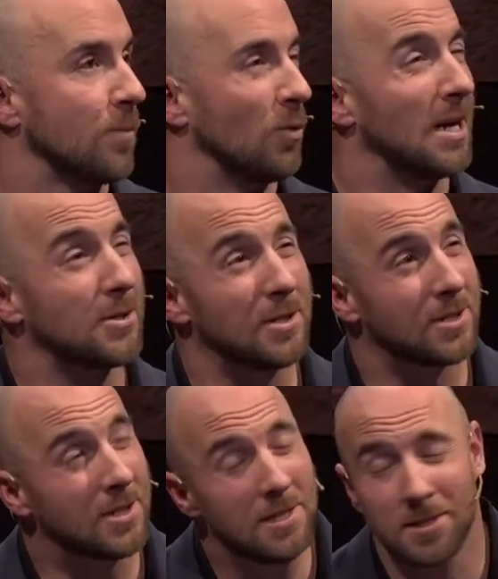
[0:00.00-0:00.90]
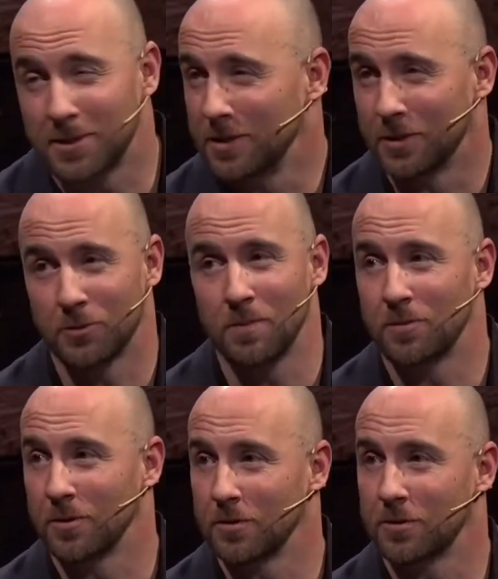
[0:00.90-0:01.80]
We actually see this in the
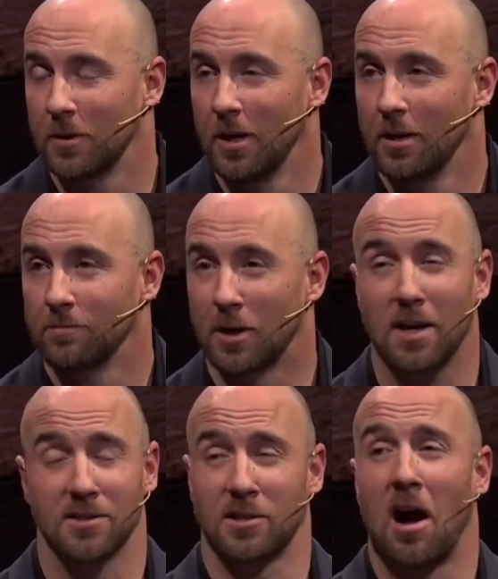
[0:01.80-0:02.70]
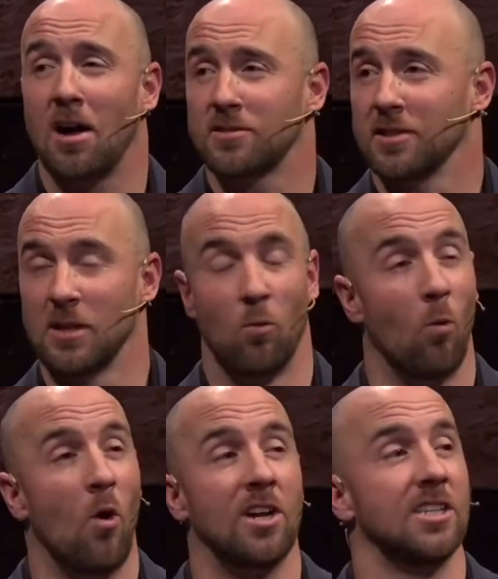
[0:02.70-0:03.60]
scriptures. God is constantly
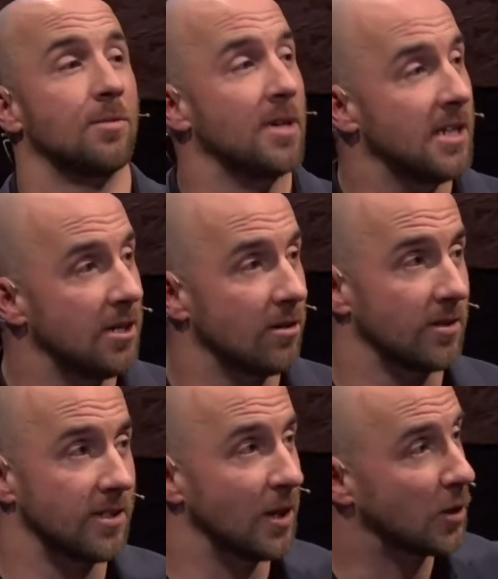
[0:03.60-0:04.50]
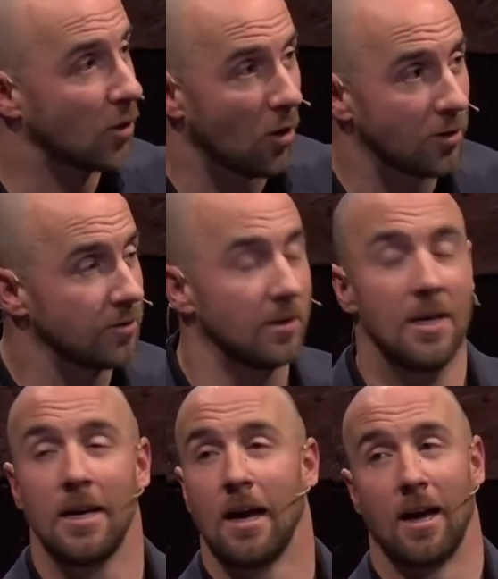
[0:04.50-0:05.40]
wanting to be near us in the garden,
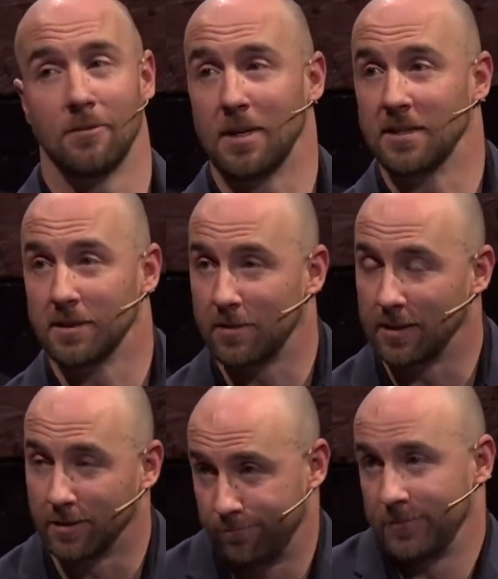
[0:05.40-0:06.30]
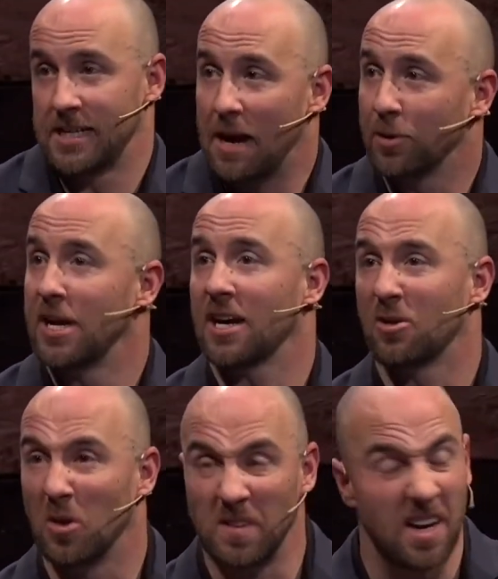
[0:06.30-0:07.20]
uh, in, the, in the
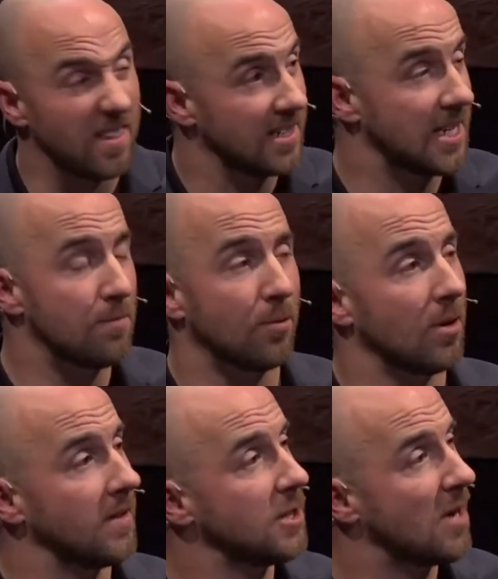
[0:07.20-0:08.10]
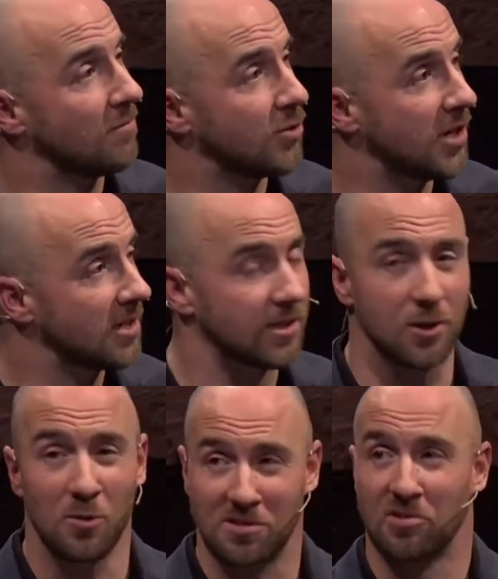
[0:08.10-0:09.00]
tabernacle, and then in the temple. And then you have Jesus,
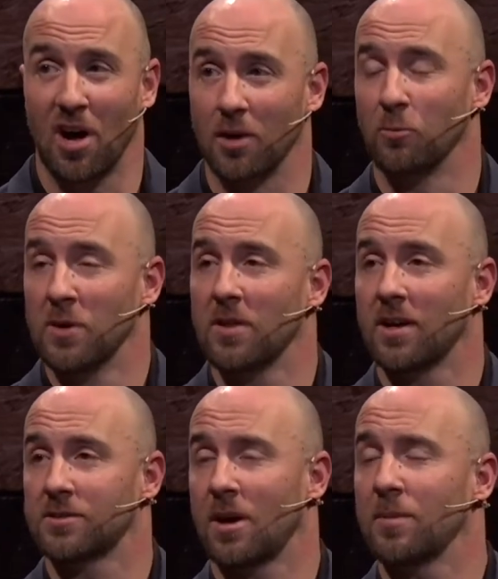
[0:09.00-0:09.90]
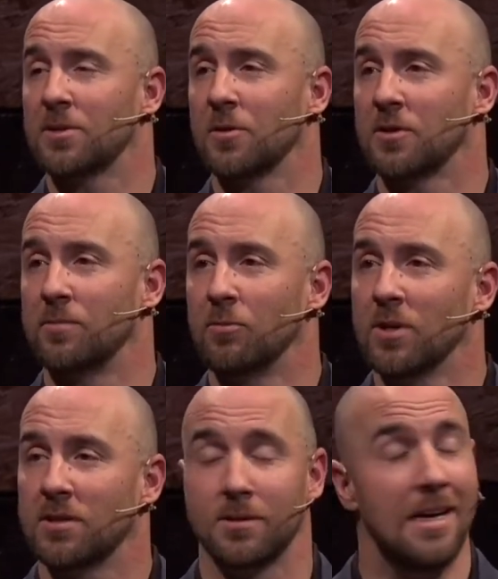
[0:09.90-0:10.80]
who is God with us, coming to earth to be with us.